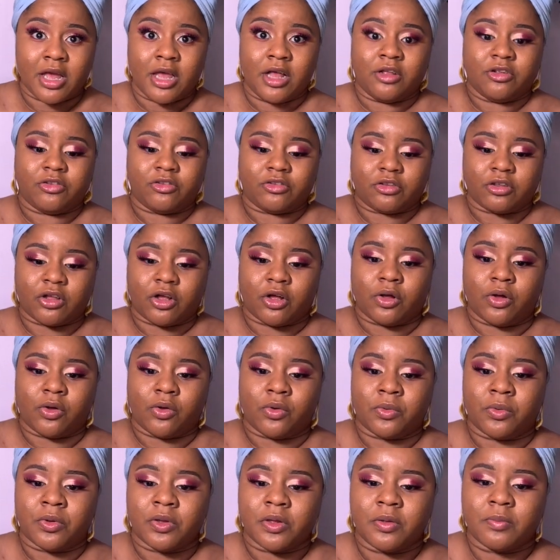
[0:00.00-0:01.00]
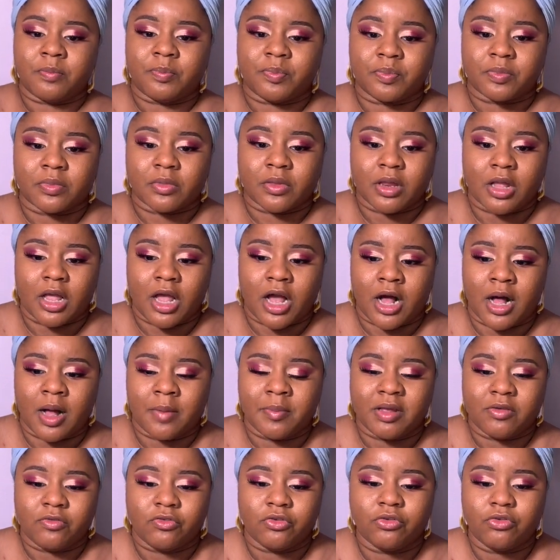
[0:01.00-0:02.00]
So
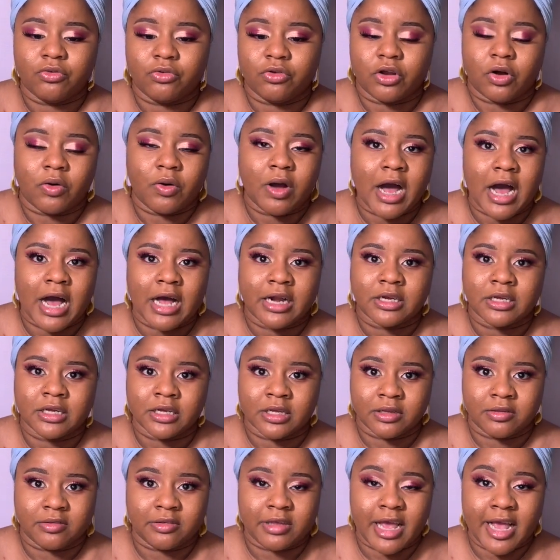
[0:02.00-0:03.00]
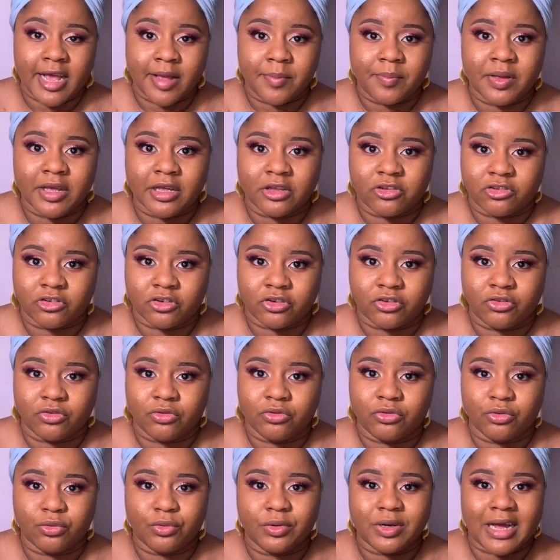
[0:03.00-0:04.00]
if you do know how to take pictures, you
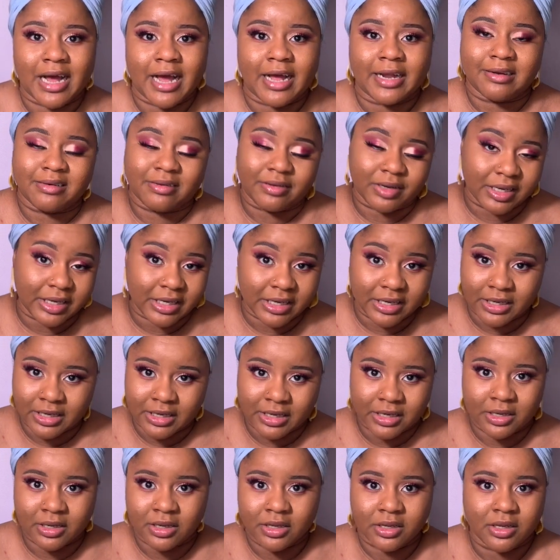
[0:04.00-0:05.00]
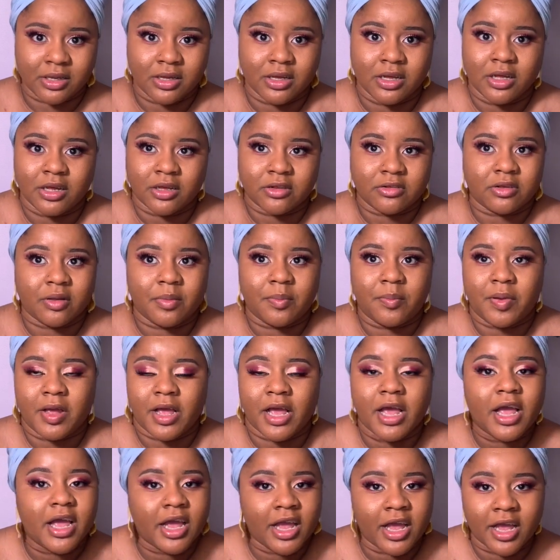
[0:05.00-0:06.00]
do not need to
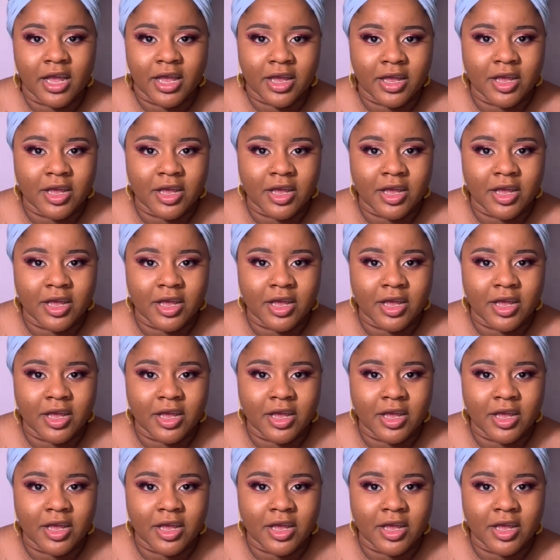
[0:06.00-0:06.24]
pay